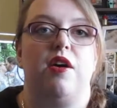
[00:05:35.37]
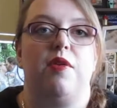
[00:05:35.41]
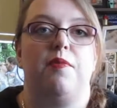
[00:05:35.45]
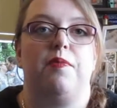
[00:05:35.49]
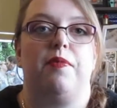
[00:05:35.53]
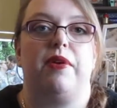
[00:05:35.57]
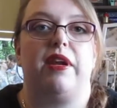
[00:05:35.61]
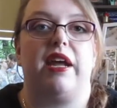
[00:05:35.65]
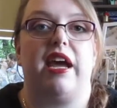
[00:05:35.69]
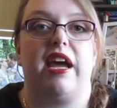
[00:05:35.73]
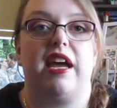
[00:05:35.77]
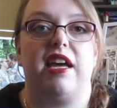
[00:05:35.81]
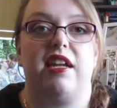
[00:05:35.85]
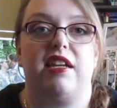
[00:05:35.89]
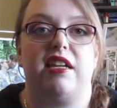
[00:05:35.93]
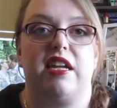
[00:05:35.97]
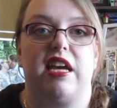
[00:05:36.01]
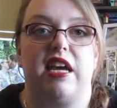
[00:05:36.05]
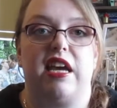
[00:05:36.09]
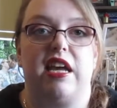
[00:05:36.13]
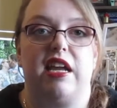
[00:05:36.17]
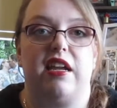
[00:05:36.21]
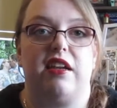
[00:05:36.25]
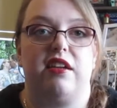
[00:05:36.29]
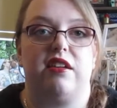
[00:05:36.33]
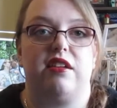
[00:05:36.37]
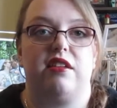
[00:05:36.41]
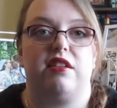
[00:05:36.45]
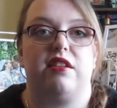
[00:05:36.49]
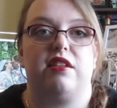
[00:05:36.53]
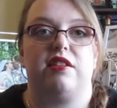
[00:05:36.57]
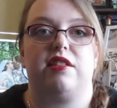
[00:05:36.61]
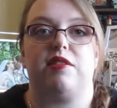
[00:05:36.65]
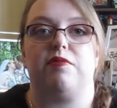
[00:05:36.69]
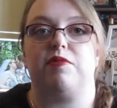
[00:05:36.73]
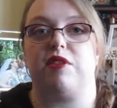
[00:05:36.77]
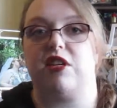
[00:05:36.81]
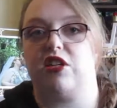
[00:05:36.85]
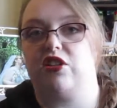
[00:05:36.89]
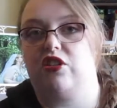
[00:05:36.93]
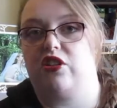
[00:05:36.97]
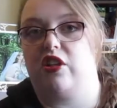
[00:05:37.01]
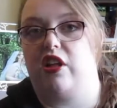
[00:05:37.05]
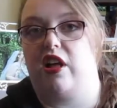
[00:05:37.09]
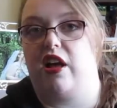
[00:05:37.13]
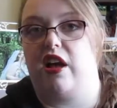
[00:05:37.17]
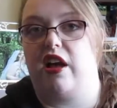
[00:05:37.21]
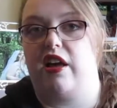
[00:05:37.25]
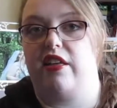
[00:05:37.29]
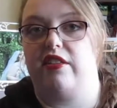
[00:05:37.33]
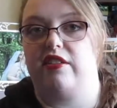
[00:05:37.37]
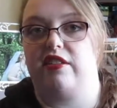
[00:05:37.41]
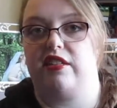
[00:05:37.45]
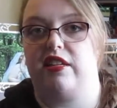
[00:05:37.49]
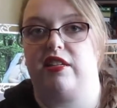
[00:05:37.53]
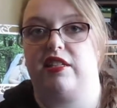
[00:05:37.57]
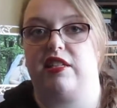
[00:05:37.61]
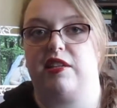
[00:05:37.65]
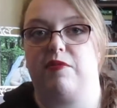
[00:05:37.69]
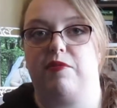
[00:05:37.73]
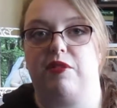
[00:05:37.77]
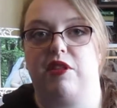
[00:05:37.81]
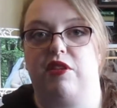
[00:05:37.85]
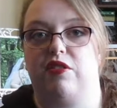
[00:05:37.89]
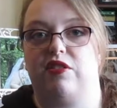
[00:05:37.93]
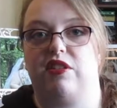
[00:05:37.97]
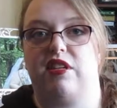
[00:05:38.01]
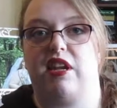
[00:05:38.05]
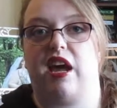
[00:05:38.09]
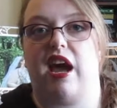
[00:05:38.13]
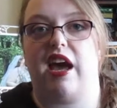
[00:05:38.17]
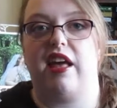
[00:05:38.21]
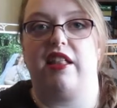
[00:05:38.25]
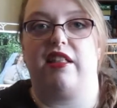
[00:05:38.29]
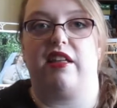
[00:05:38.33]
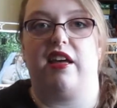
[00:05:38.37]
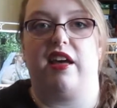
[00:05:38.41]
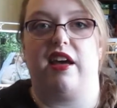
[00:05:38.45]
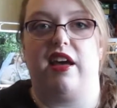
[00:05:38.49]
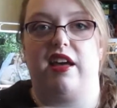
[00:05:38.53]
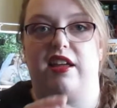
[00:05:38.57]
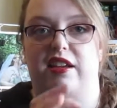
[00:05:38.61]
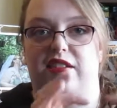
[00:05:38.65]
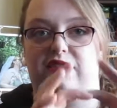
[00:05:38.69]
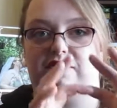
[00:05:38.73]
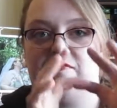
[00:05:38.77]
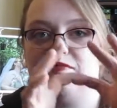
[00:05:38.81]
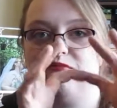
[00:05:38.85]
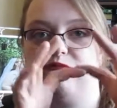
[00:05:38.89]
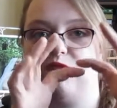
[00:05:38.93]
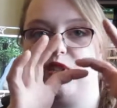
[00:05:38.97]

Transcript: But I had knit some dishcloths and some of those nylon